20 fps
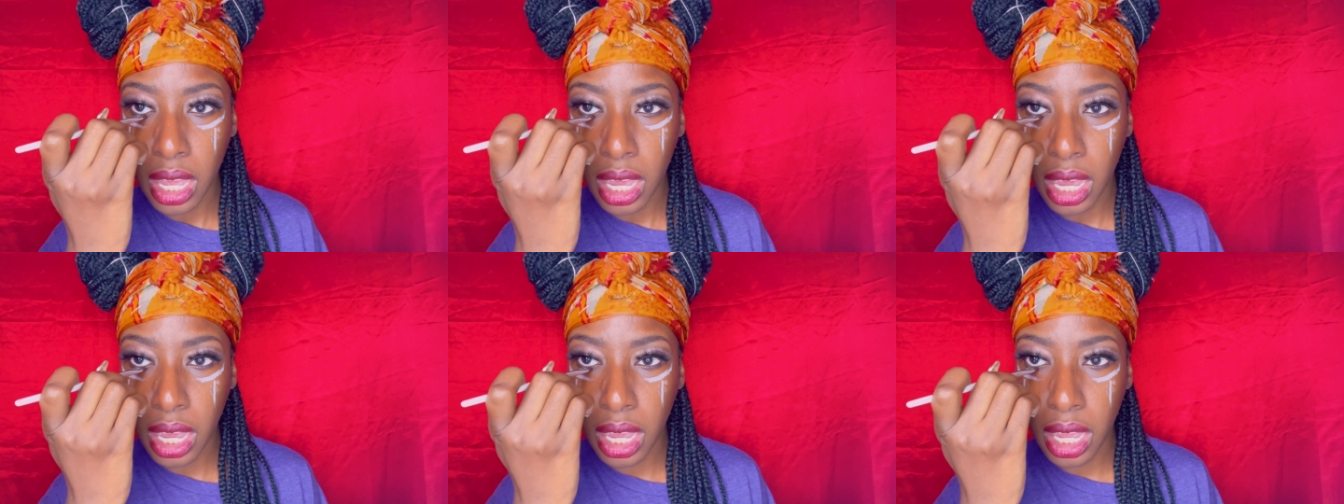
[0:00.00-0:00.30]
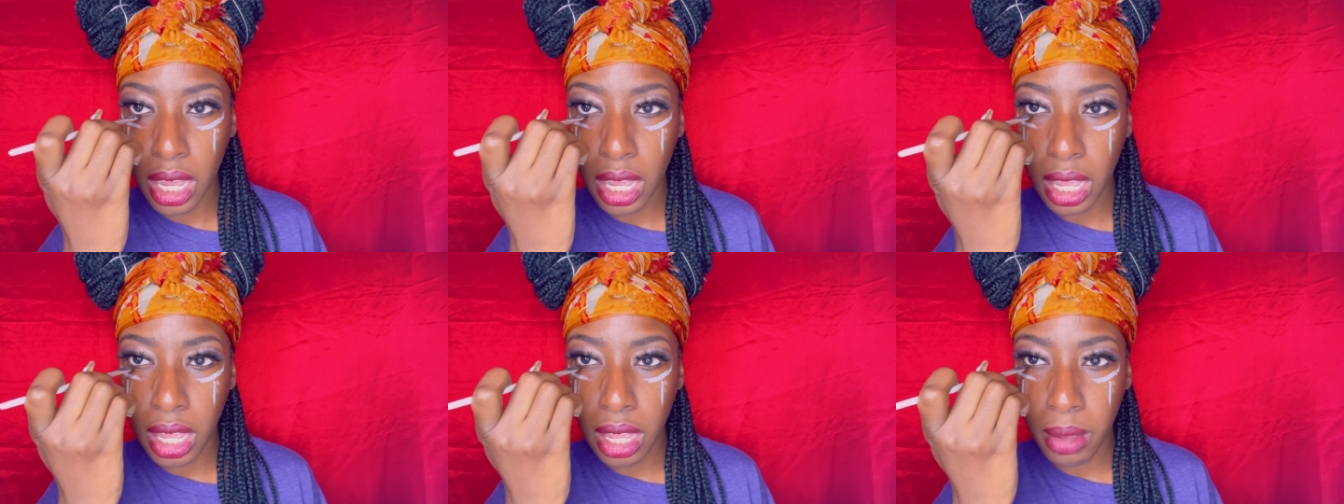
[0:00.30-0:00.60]

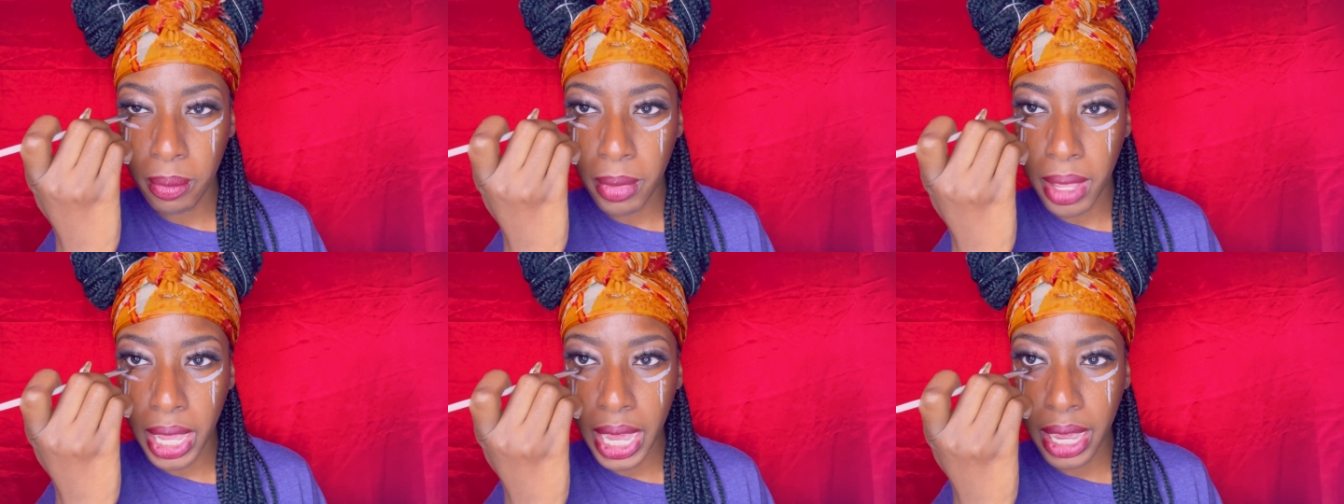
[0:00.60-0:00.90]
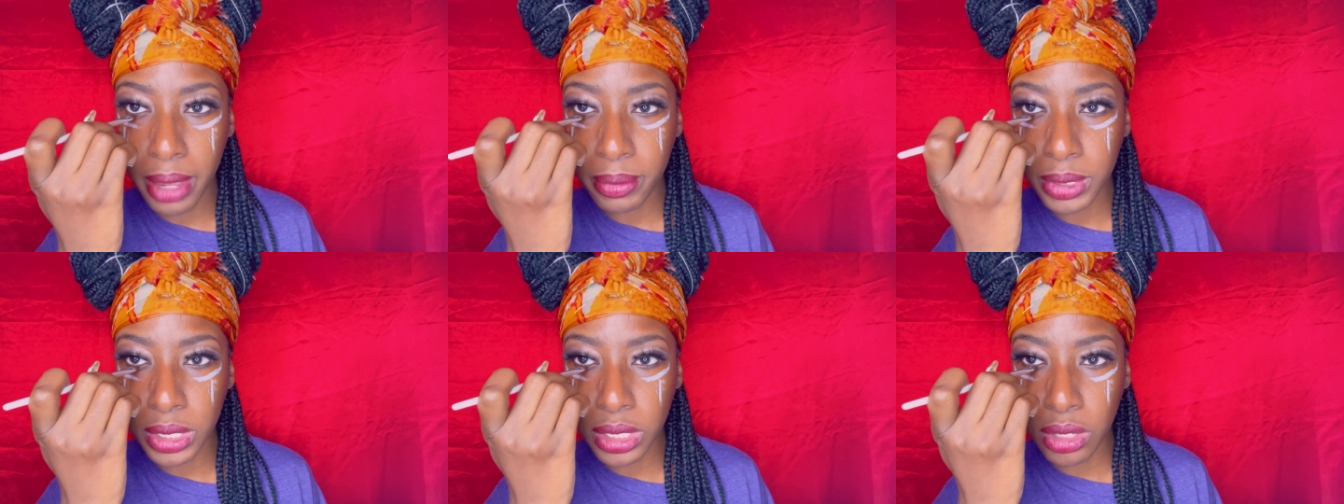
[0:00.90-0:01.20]

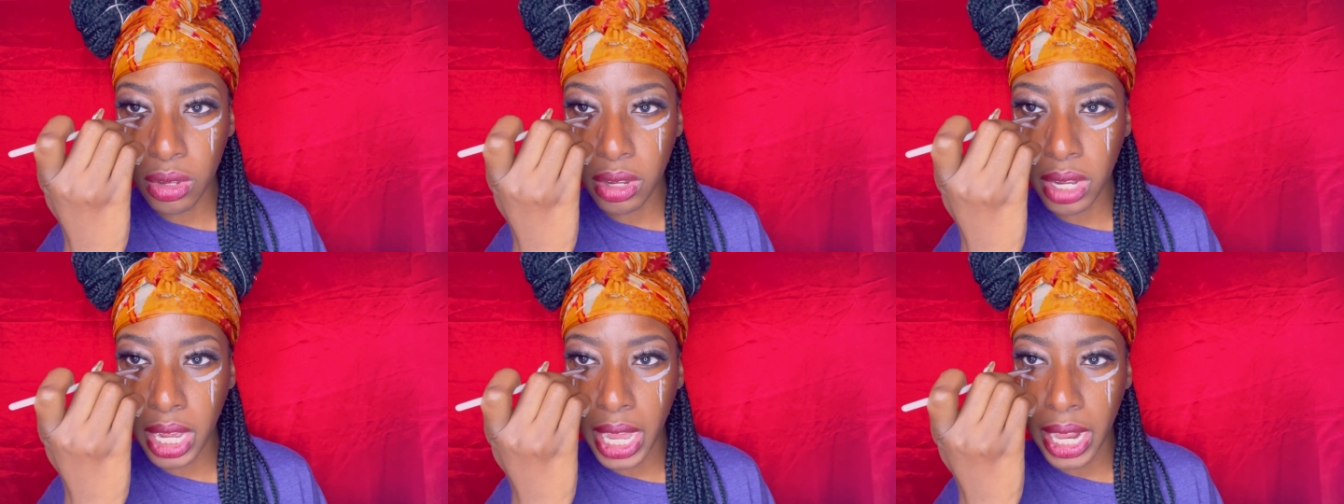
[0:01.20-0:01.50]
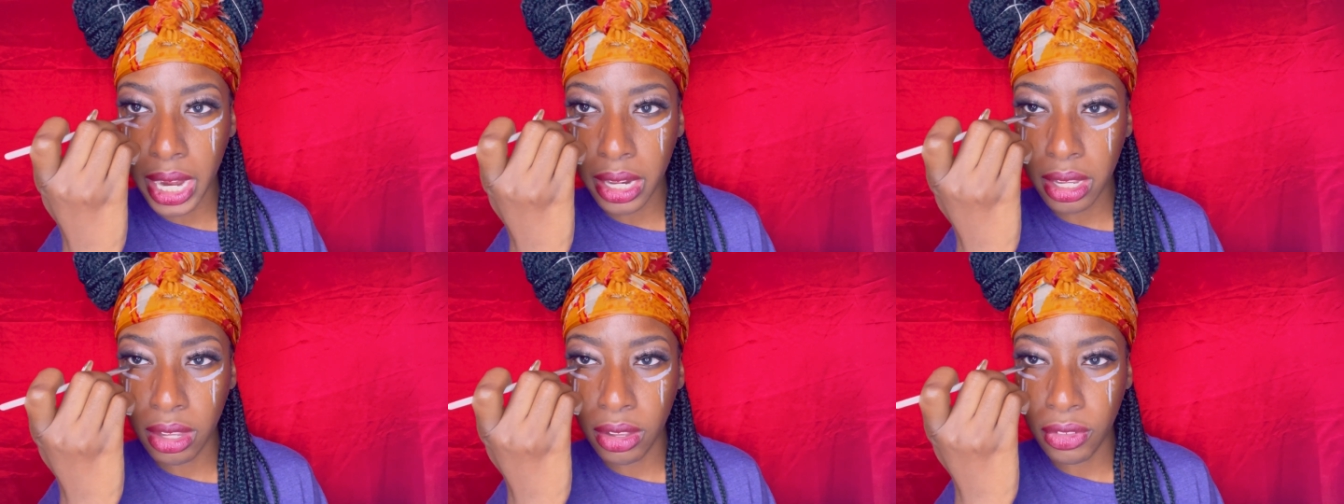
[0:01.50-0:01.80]
I'm still
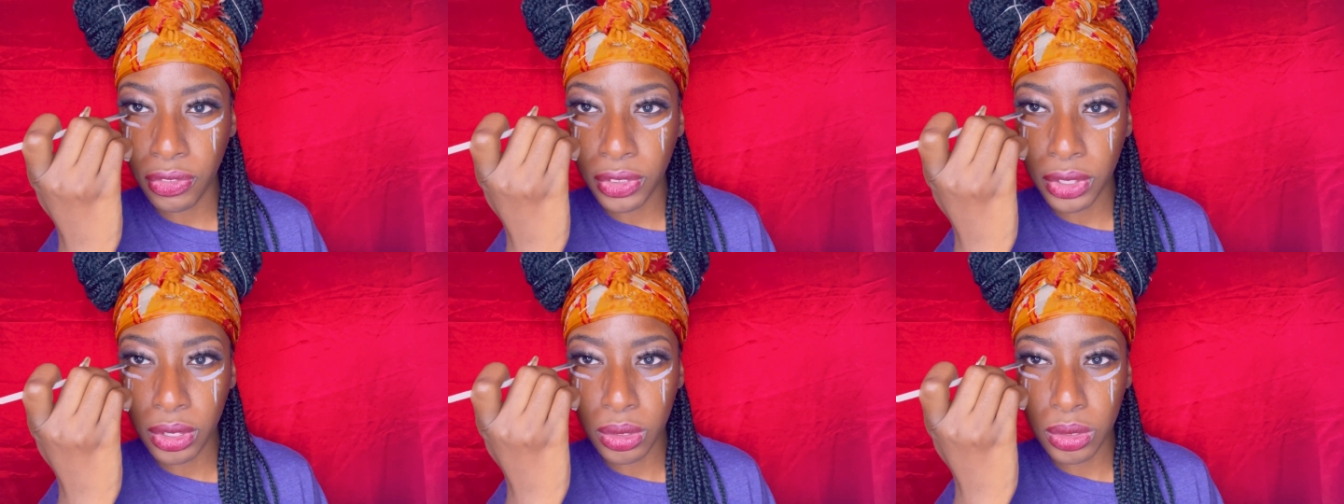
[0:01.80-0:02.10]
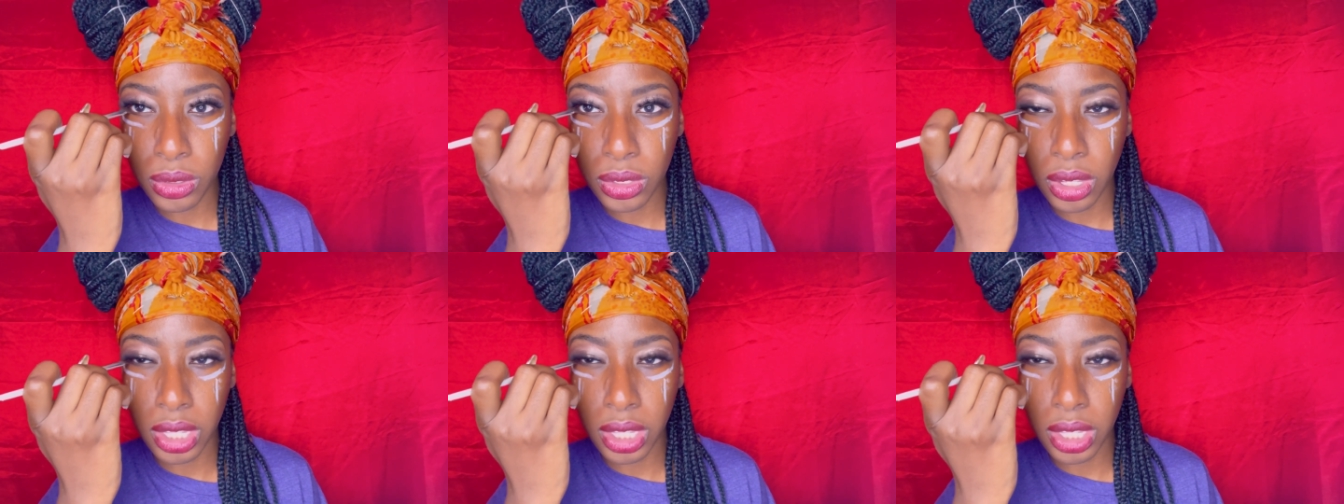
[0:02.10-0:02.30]
kind of confused